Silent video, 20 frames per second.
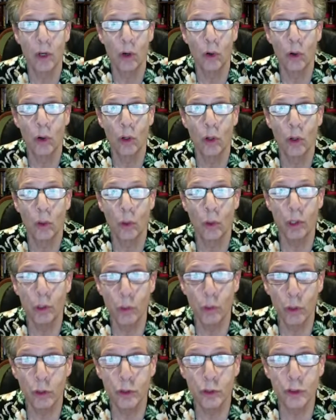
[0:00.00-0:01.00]
or what
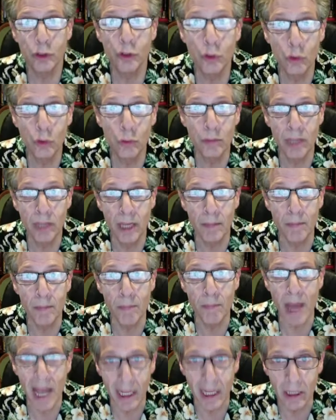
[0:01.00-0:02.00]
you assume they
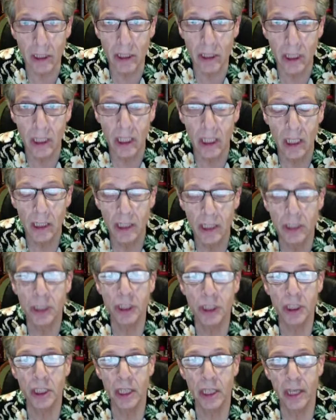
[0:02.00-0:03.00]
meant this
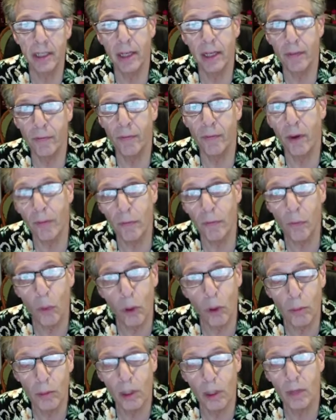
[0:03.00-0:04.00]
is again a, a
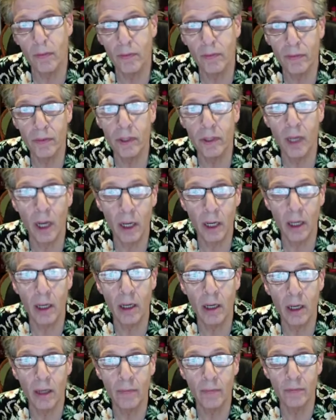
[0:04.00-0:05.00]
form of, uh,
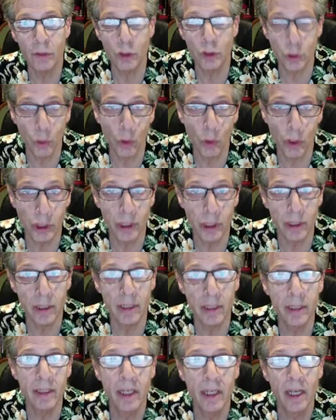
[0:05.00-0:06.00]
of distortion.
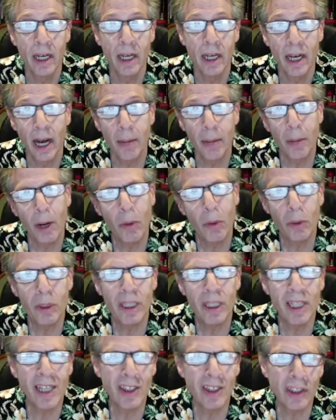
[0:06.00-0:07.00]
Uh, I wouldn't
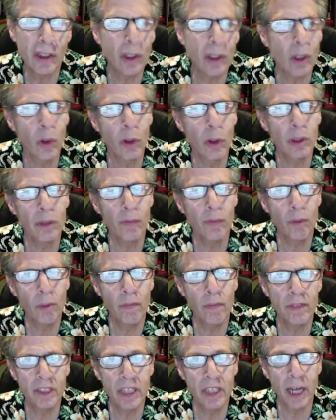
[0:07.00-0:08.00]
necessarily call it a form of
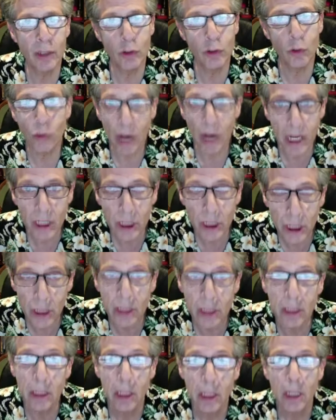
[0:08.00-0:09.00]

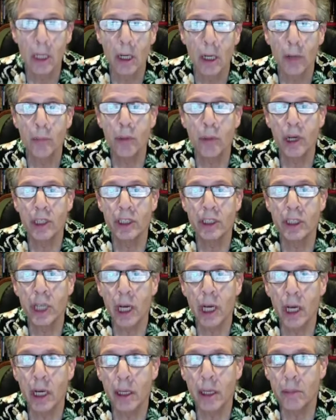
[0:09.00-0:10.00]
exaggeration, but
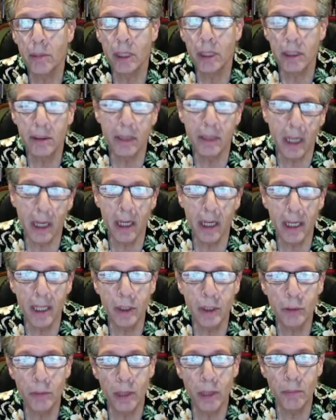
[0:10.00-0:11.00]
uh, but yeah, I
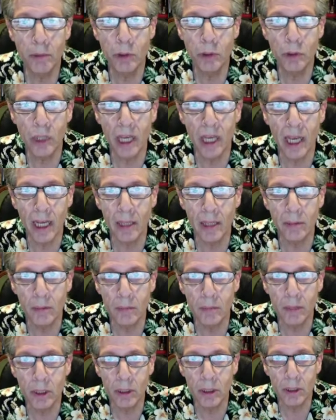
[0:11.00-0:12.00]
guess maybe you can.
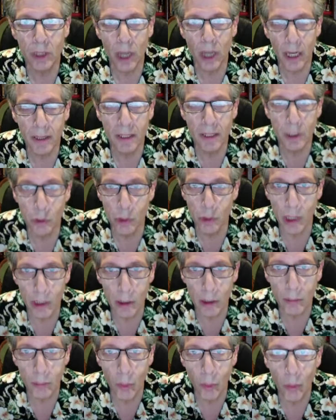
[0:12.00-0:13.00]
But I think you get the
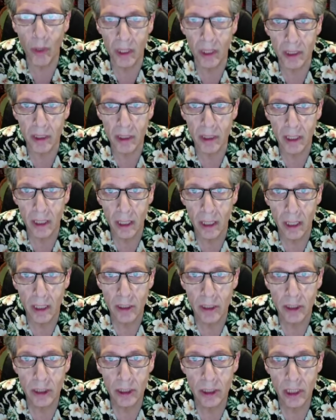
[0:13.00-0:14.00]
point.
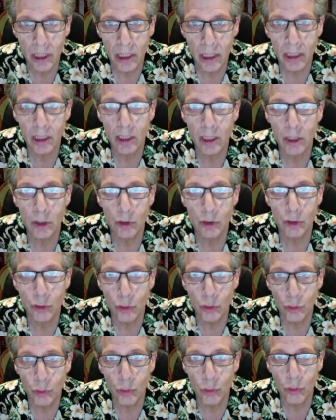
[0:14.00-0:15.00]
Stick
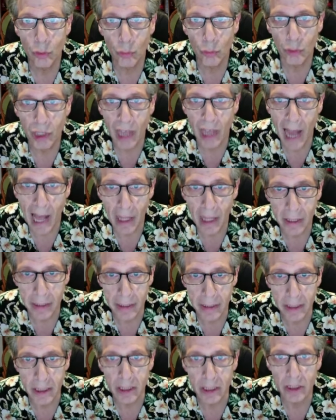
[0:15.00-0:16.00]
to
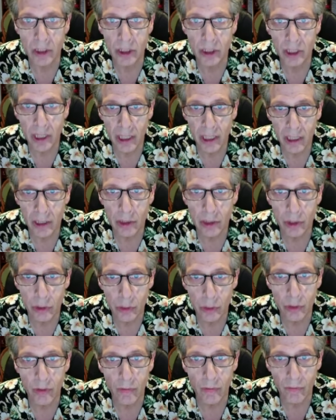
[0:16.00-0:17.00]
reality. Stick to
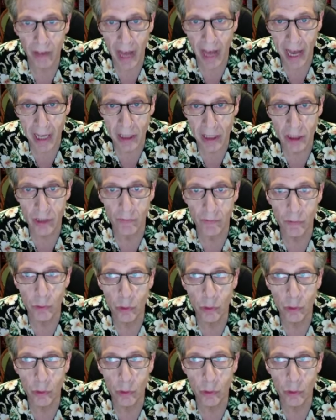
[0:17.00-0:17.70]
the facts. If you